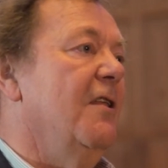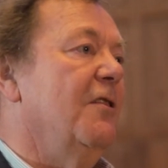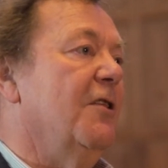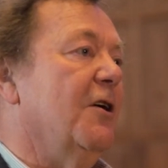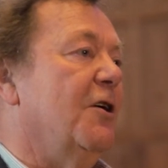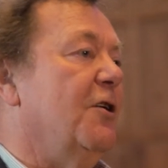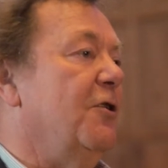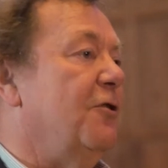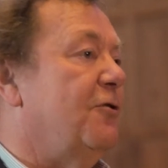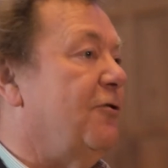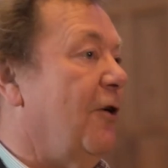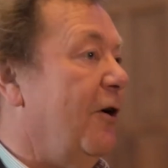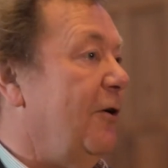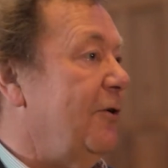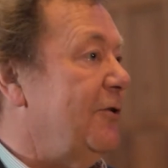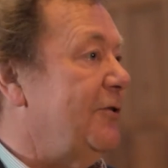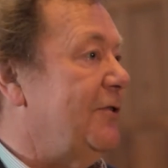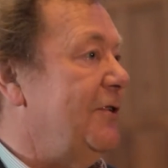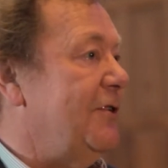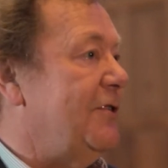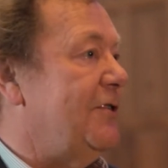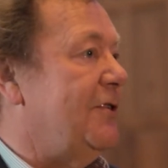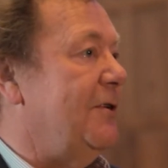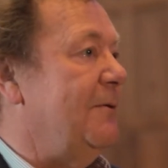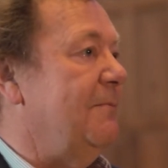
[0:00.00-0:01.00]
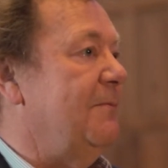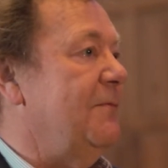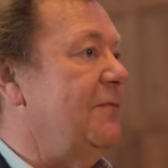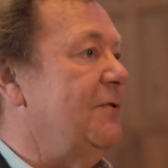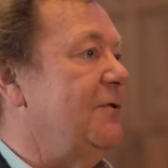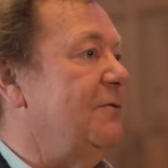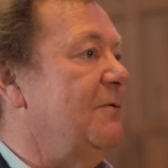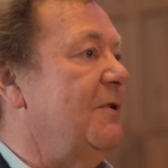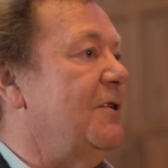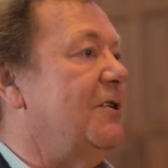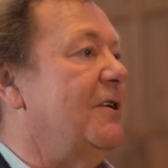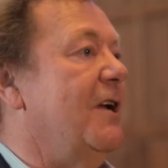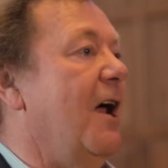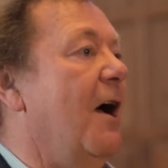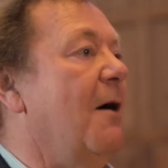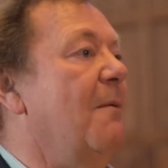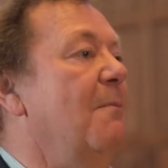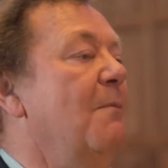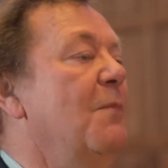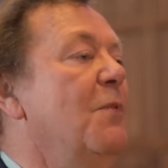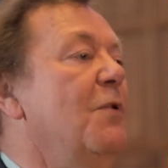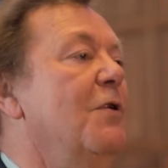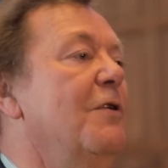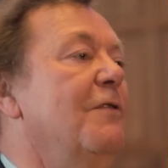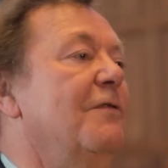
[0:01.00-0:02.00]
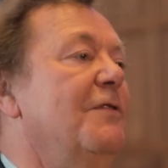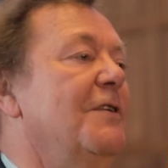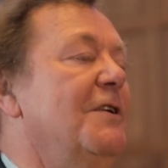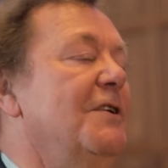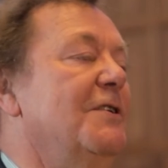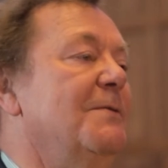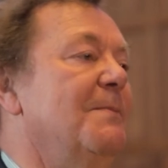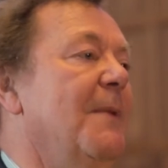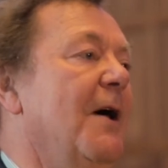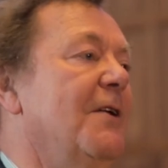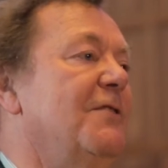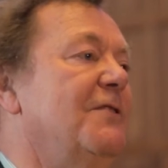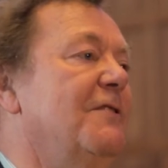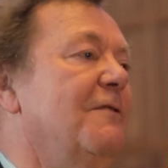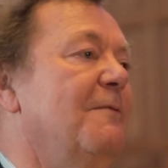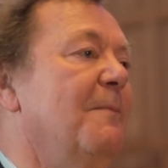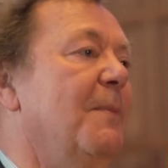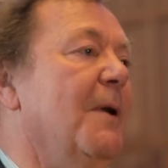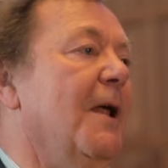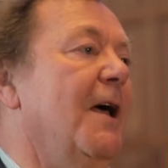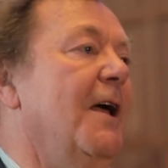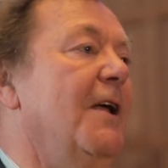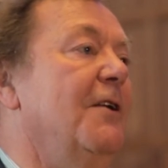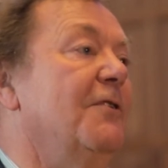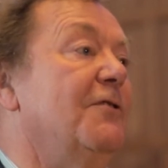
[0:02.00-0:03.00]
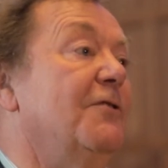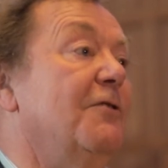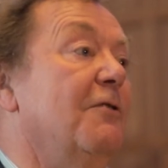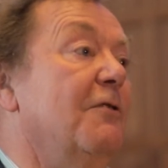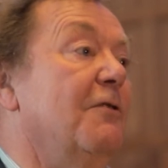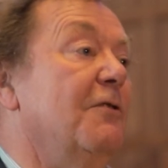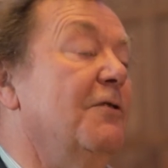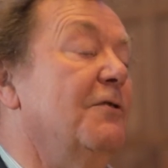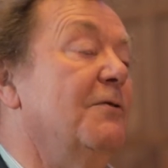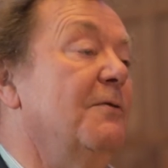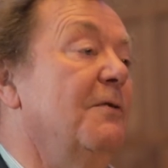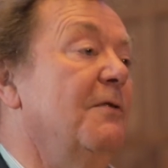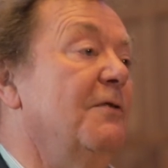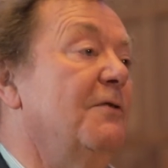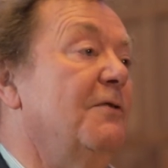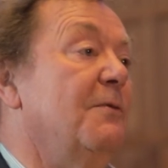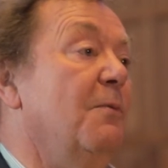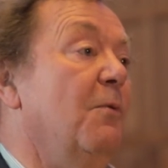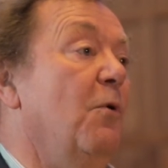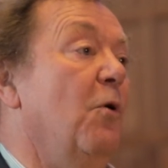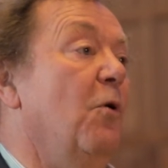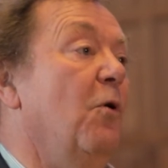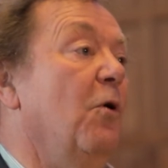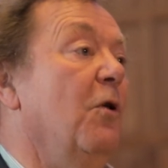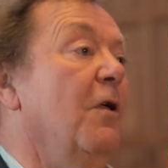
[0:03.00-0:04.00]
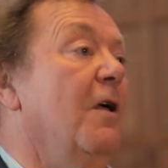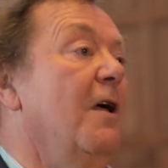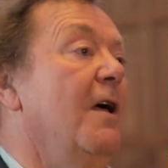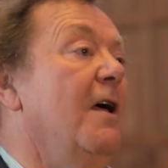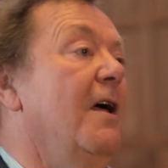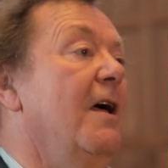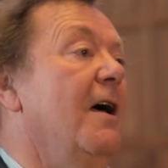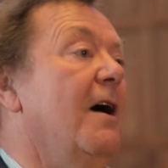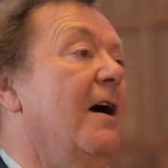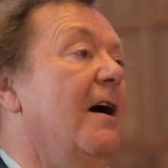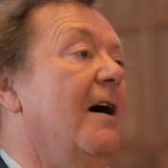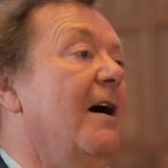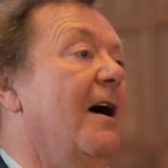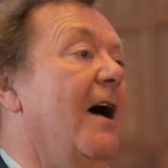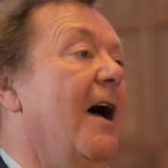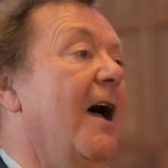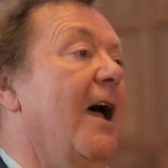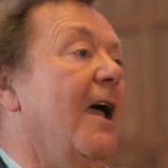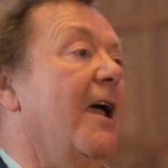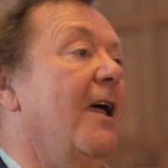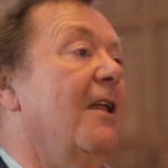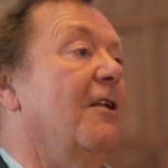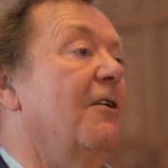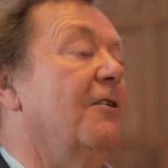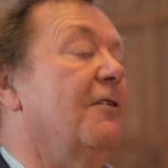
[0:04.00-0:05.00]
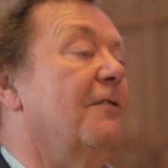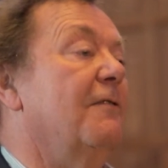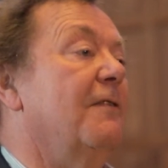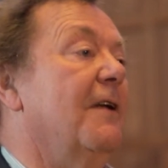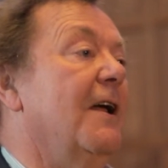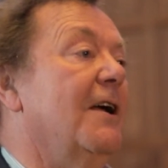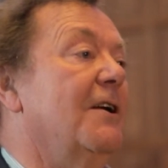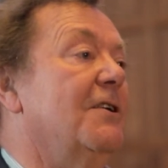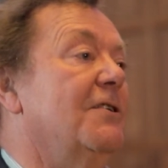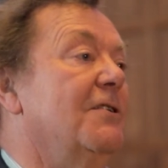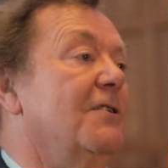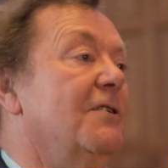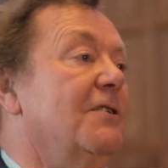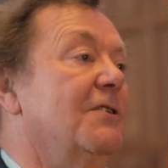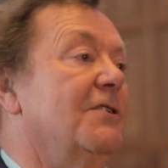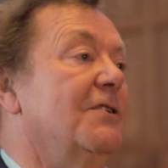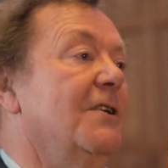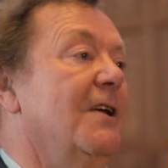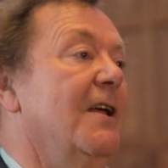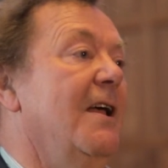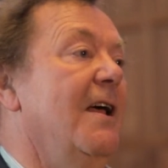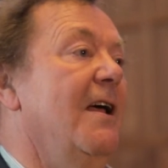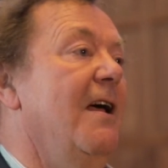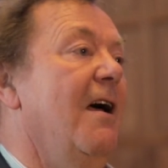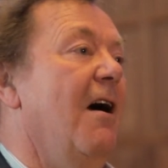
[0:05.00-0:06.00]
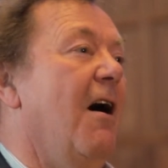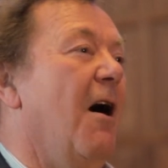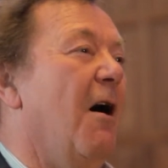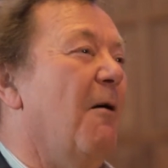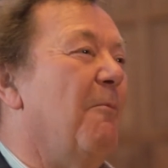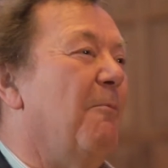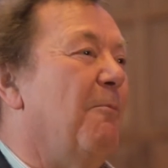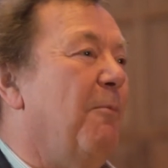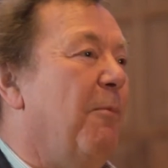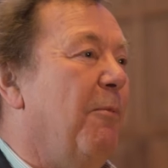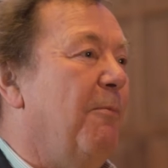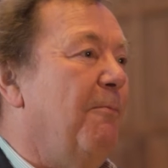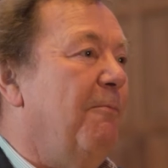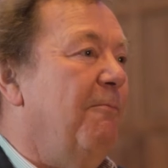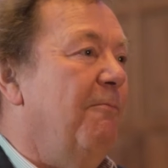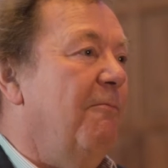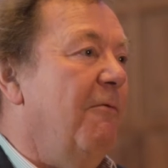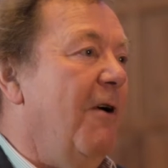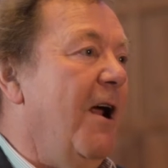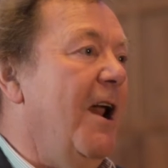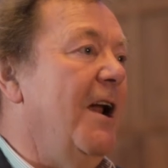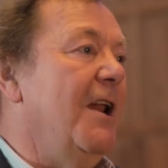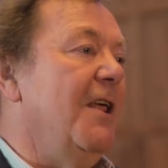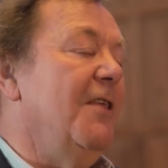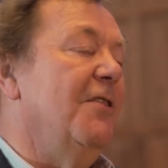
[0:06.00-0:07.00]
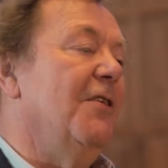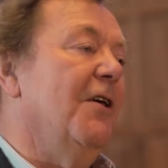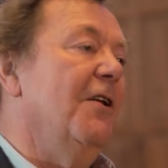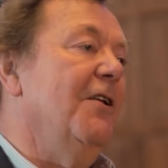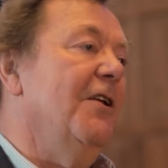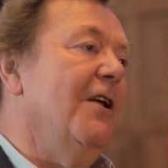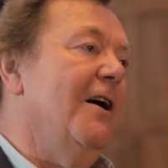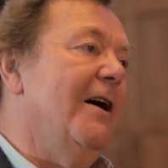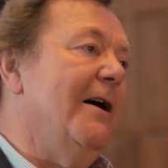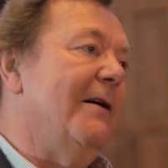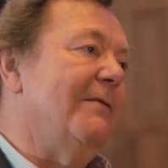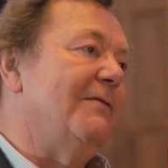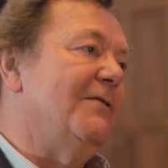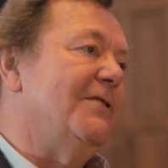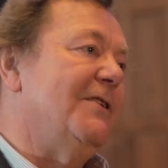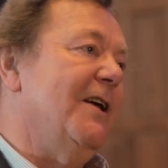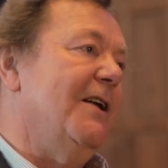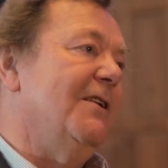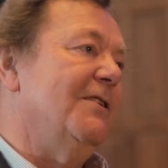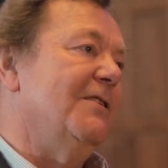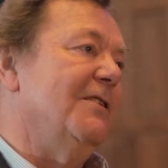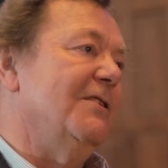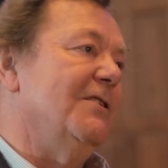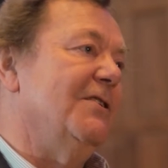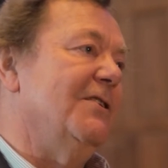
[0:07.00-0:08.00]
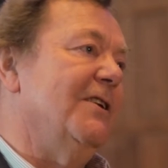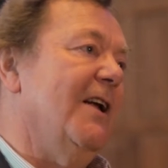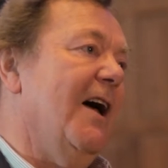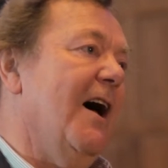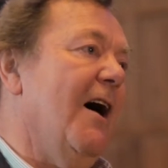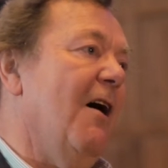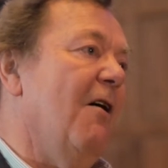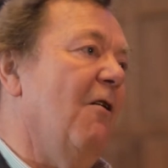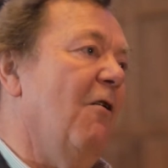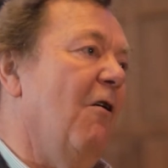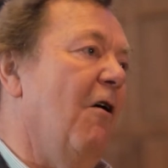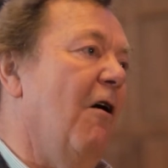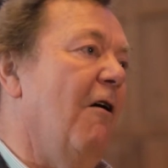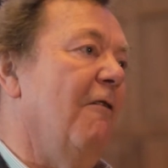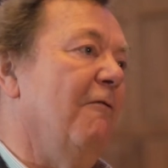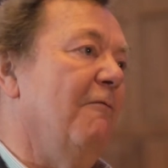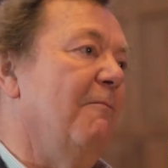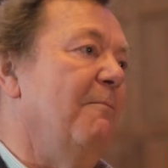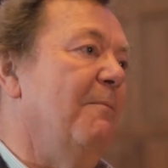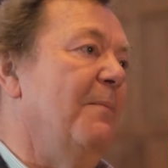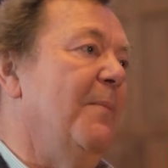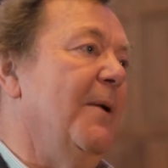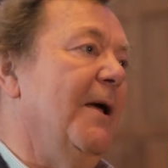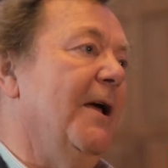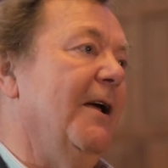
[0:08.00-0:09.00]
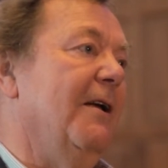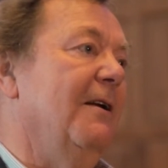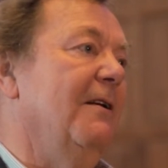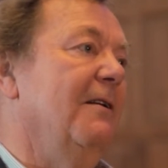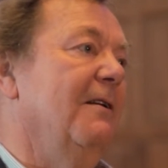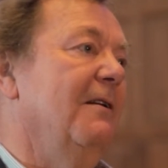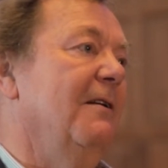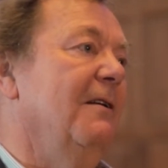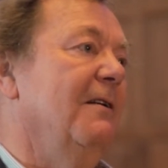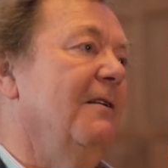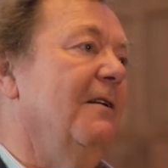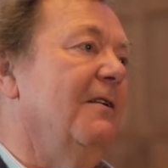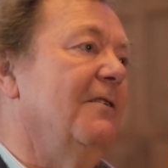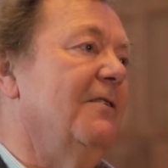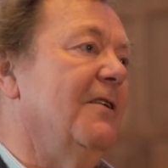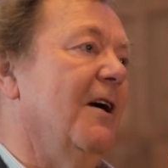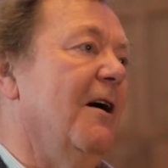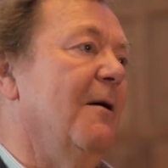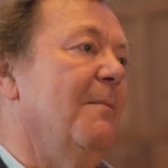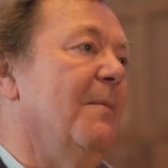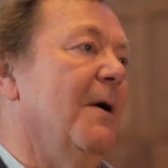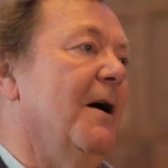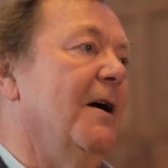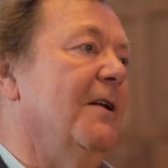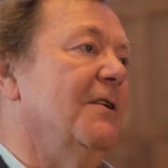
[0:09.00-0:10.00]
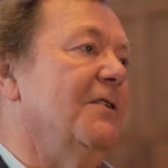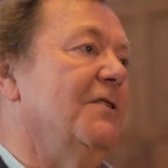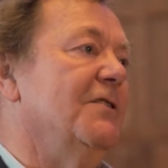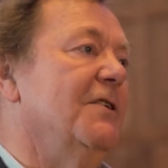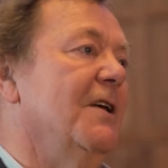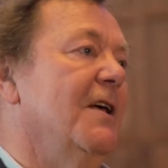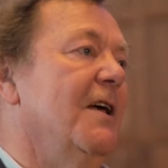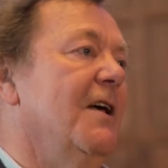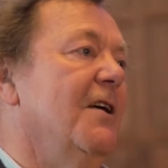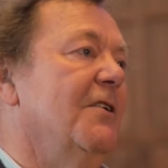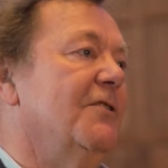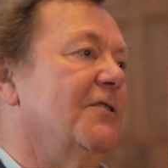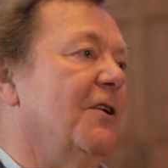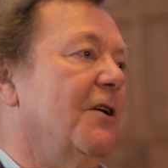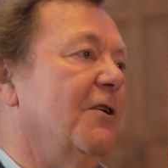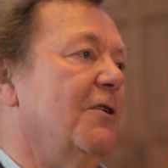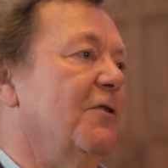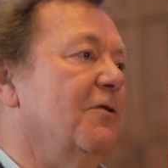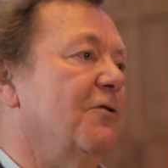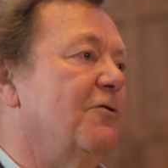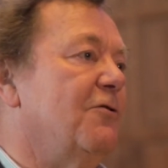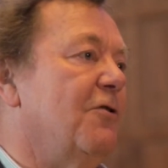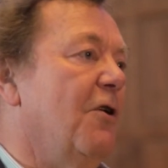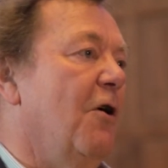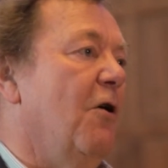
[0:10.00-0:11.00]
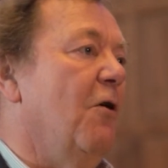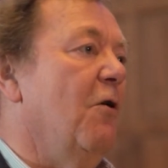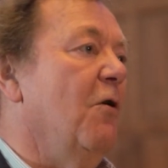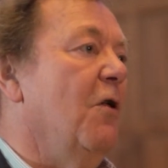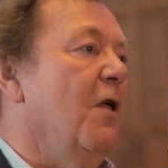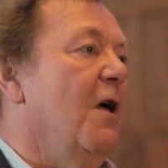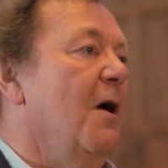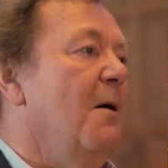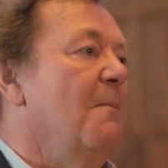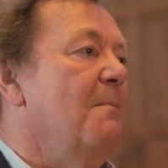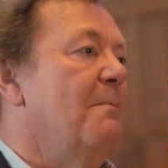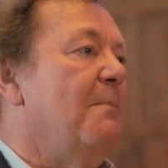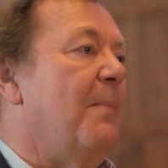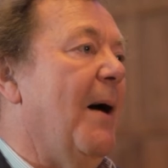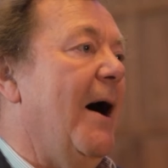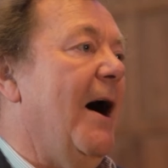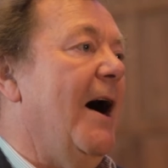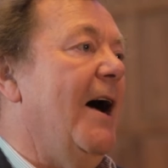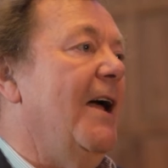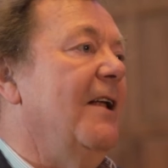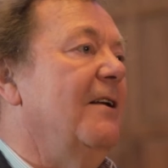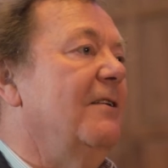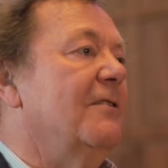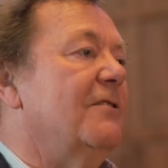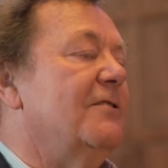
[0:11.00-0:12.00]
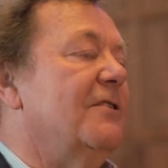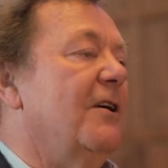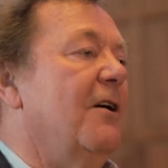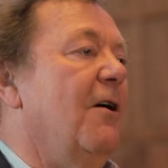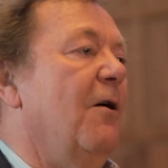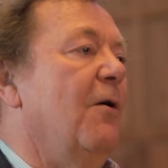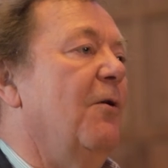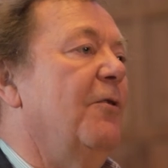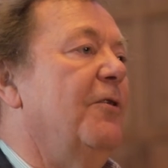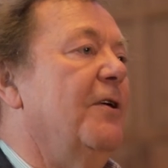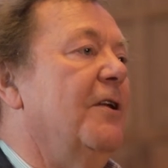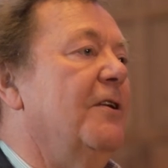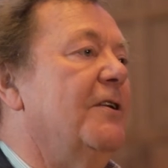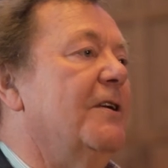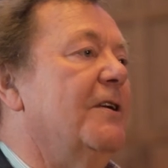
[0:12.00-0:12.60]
The control systems, which now move these massive blades through small angular deflections, are really the nerve centers now of big turbines. So control binds the whole thing